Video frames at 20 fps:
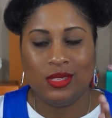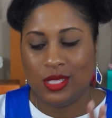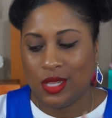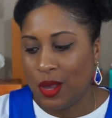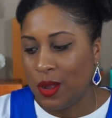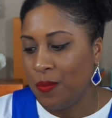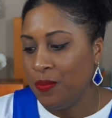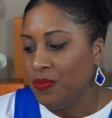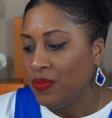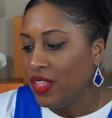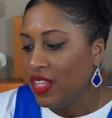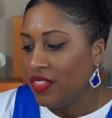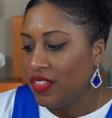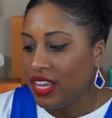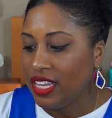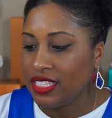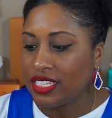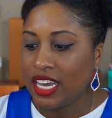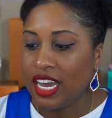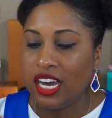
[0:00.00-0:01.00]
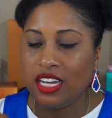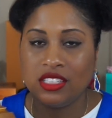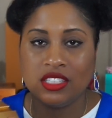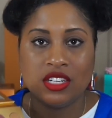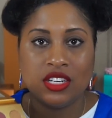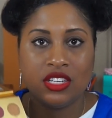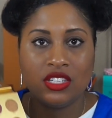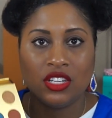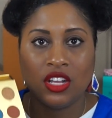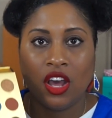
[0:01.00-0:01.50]
So these
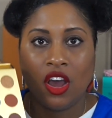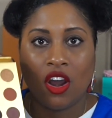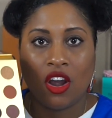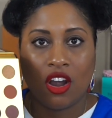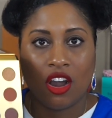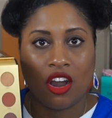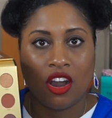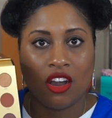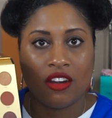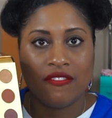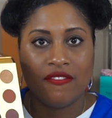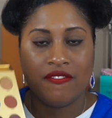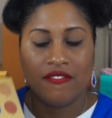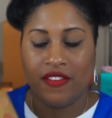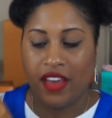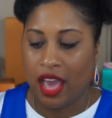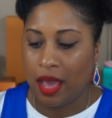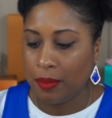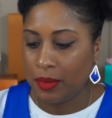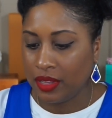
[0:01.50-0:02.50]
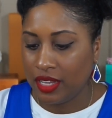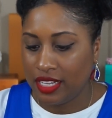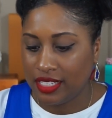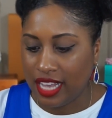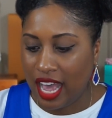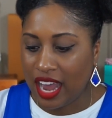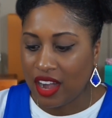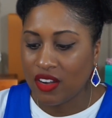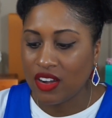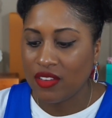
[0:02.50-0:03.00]
colors are fabulous.
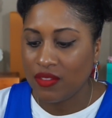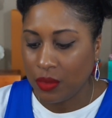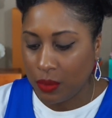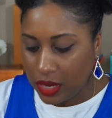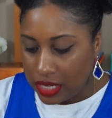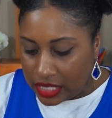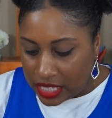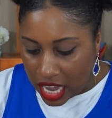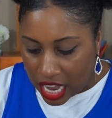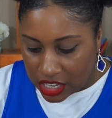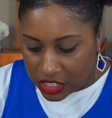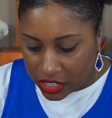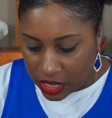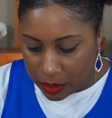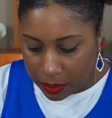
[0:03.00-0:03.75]
I don't even want to touch